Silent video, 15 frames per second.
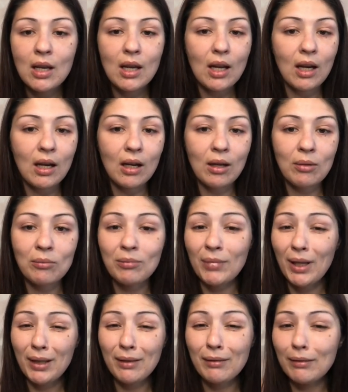
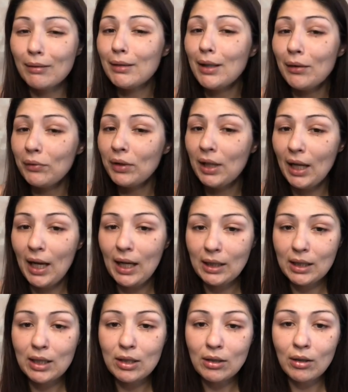and definitely
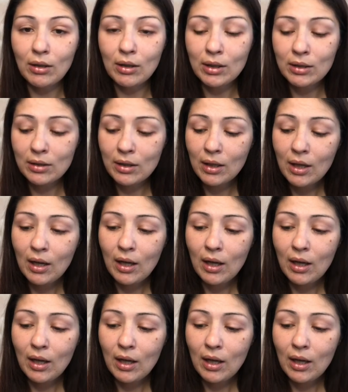acne scars.